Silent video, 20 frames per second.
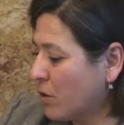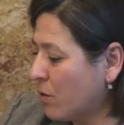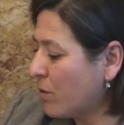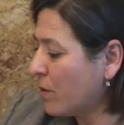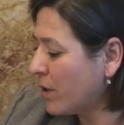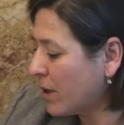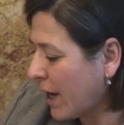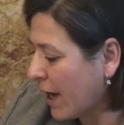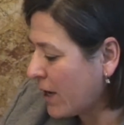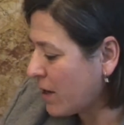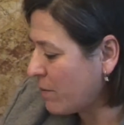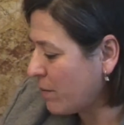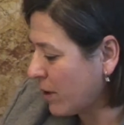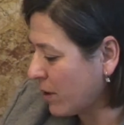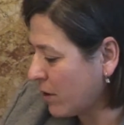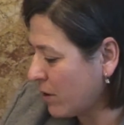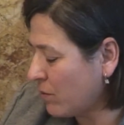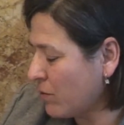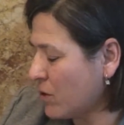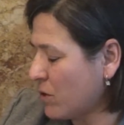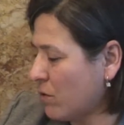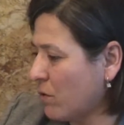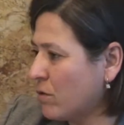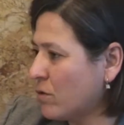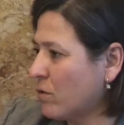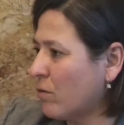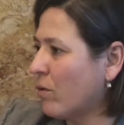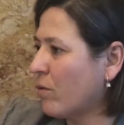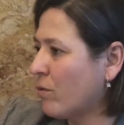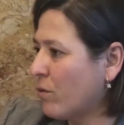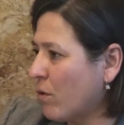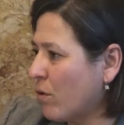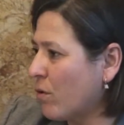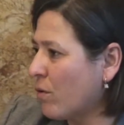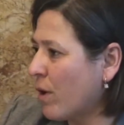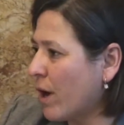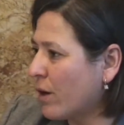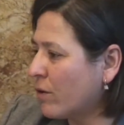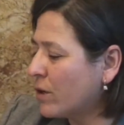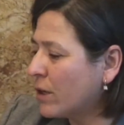So $90 billion was
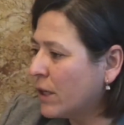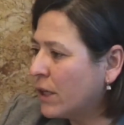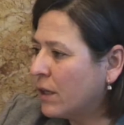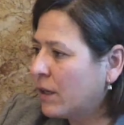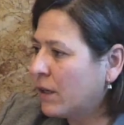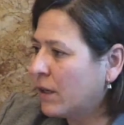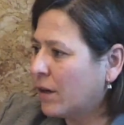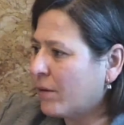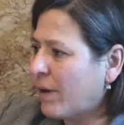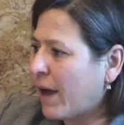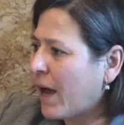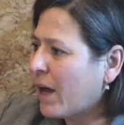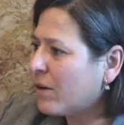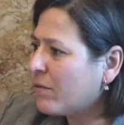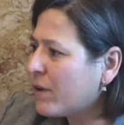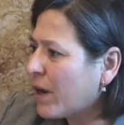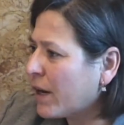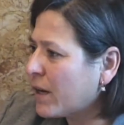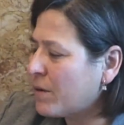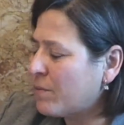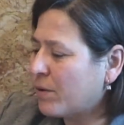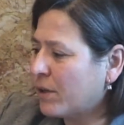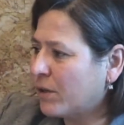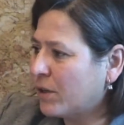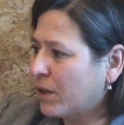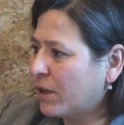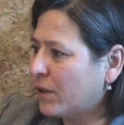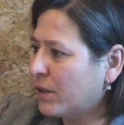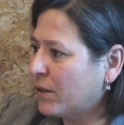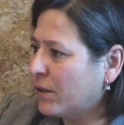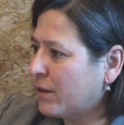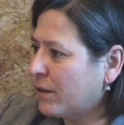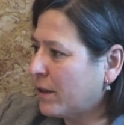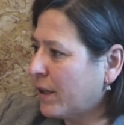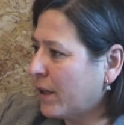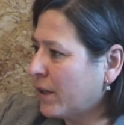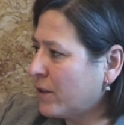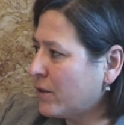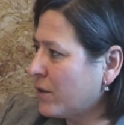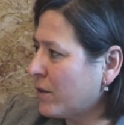thrown around. Out of $90 billion
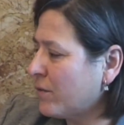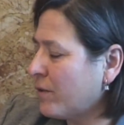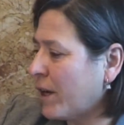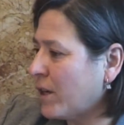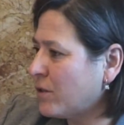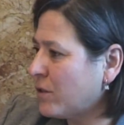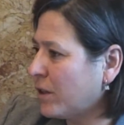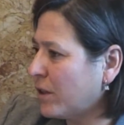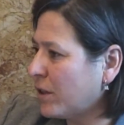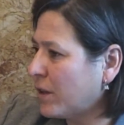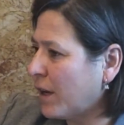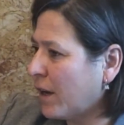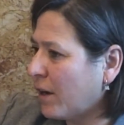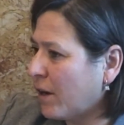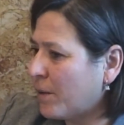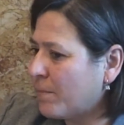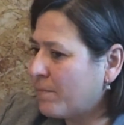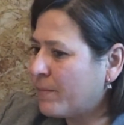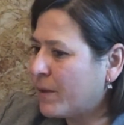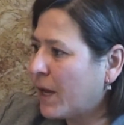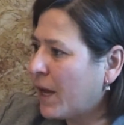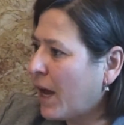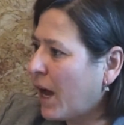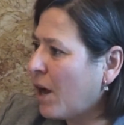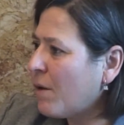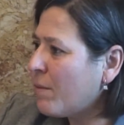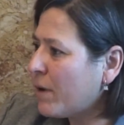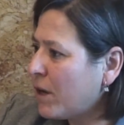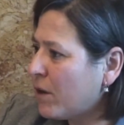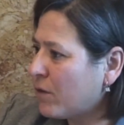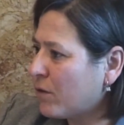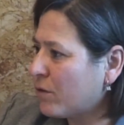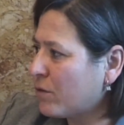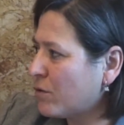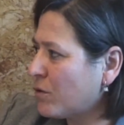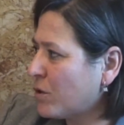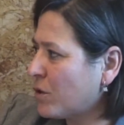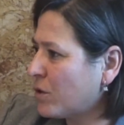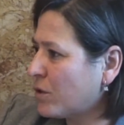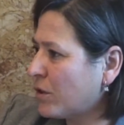that is invested, how many of
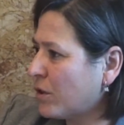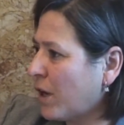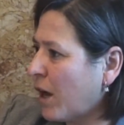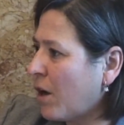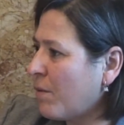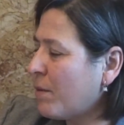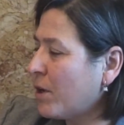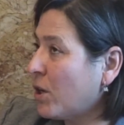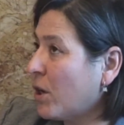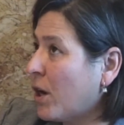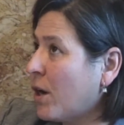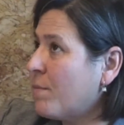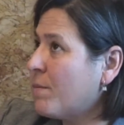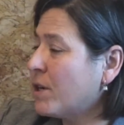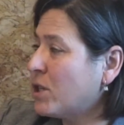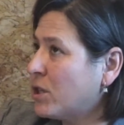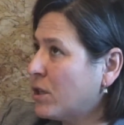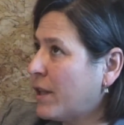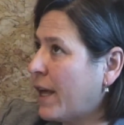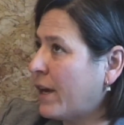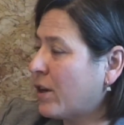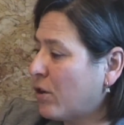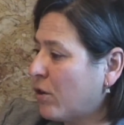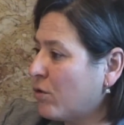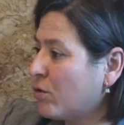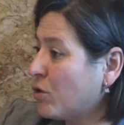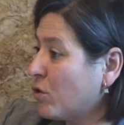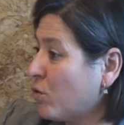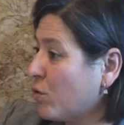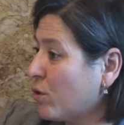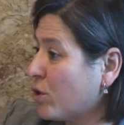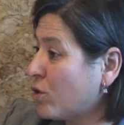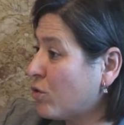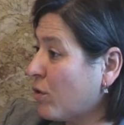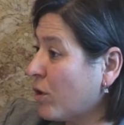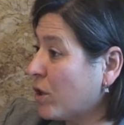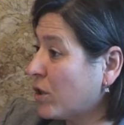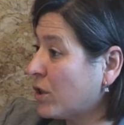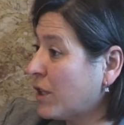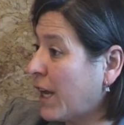those? How much of that goes towards
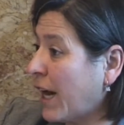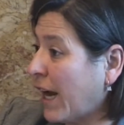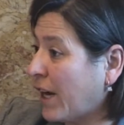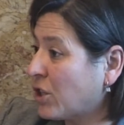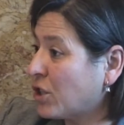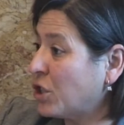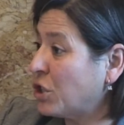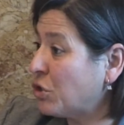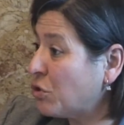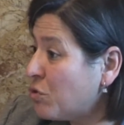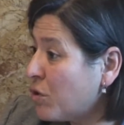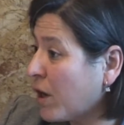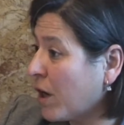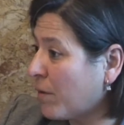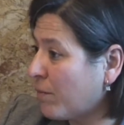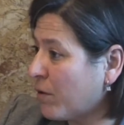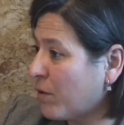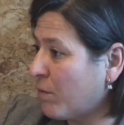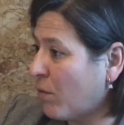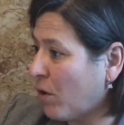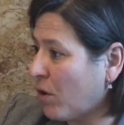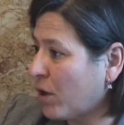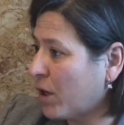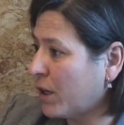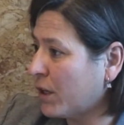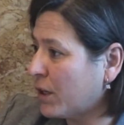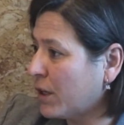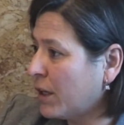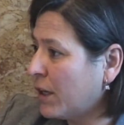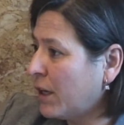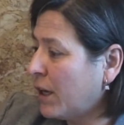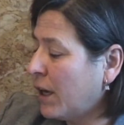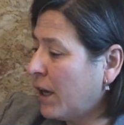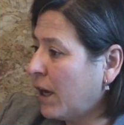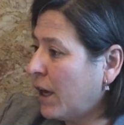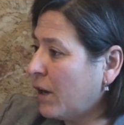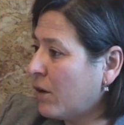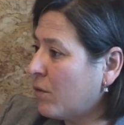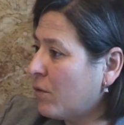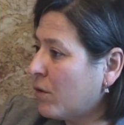drugs that actually do come to the market?
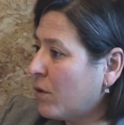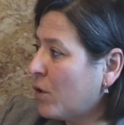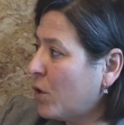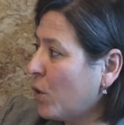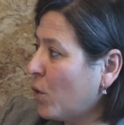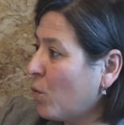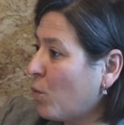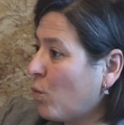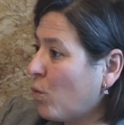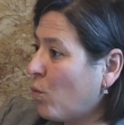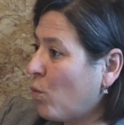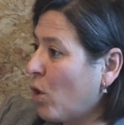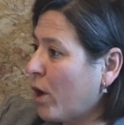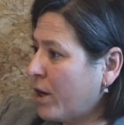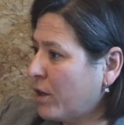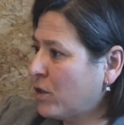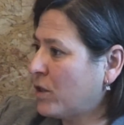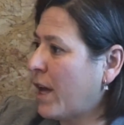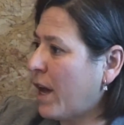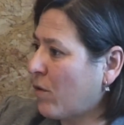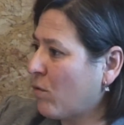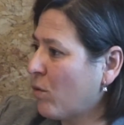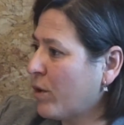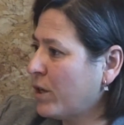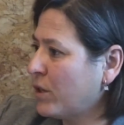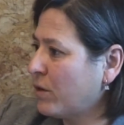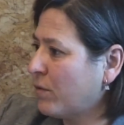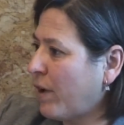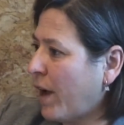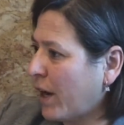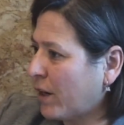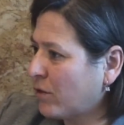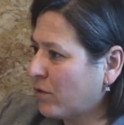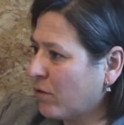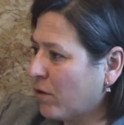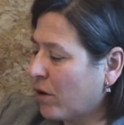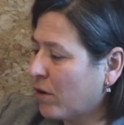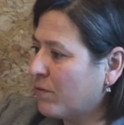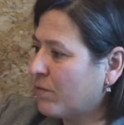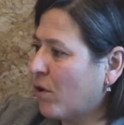And what is that risk
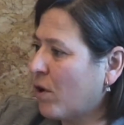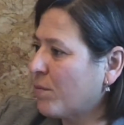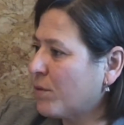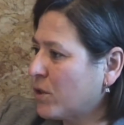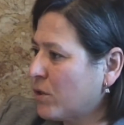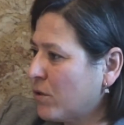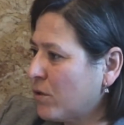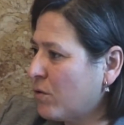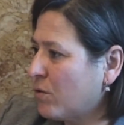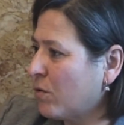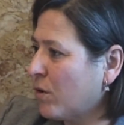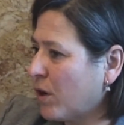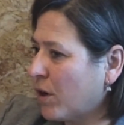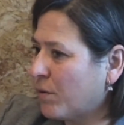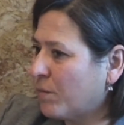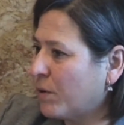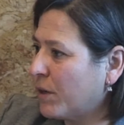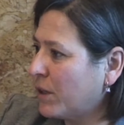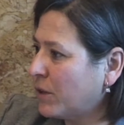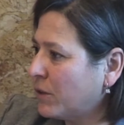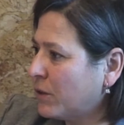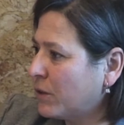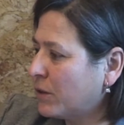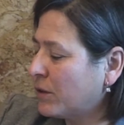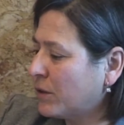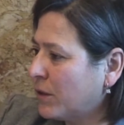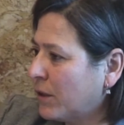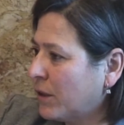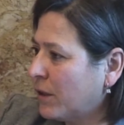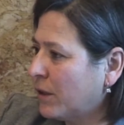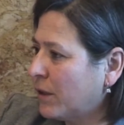factor of pharmaceutical companies?